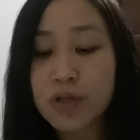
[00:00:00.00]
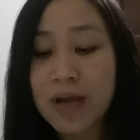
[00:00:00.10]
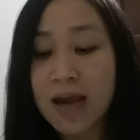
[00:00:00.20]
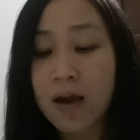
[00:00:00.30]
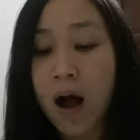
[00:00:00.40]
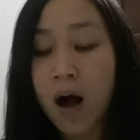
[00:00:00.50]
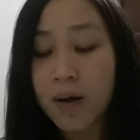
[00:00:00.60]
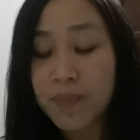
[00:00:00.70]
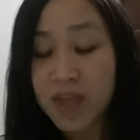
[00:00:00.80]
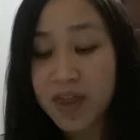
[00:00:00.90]
You can
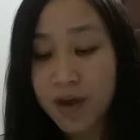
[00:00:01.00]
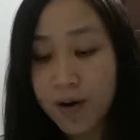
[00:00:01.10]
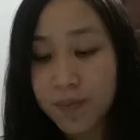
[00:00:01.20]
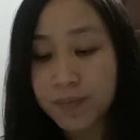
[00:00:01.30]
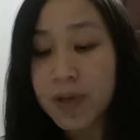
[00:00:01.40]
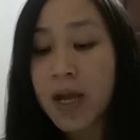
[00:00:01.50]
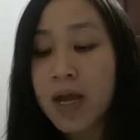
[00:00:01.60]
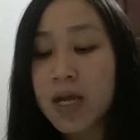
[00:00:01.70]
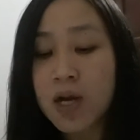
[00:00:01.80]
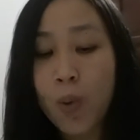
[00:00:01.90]
copy them
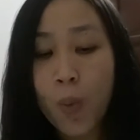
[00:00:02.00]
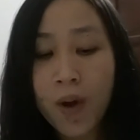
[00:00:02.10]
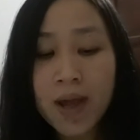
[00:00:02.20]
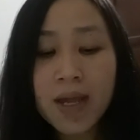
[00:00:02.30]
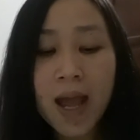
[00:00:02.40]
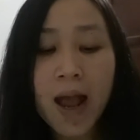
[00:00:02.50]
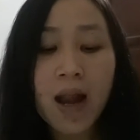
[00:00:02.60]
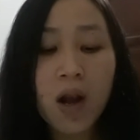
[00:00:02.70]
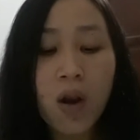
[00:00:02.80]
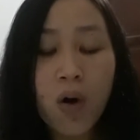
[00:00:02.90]
in a way
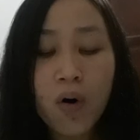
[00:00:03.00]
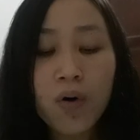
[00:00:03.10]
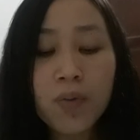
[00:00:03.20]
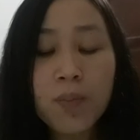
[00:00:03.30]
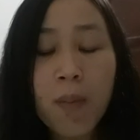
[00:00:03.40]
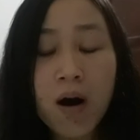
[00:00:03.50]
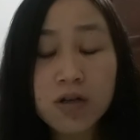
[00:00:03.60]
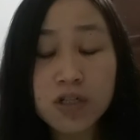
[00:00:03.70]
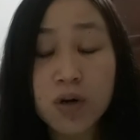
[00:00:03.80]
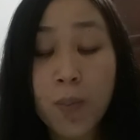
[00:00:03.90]
and learn
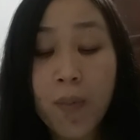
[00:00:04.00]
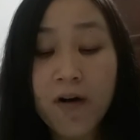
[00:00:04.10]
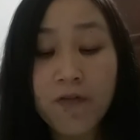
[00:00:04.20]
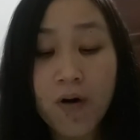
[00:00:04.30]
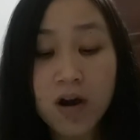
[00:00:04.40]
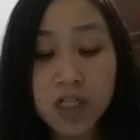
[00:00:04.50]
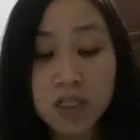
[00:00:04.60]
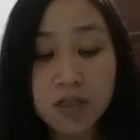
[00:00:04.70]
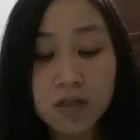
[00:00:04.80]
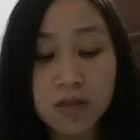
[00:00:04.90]
much more
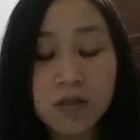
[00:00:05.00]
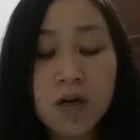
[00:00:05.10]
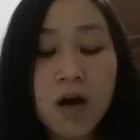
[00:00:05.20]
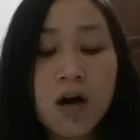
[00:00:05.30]
faster.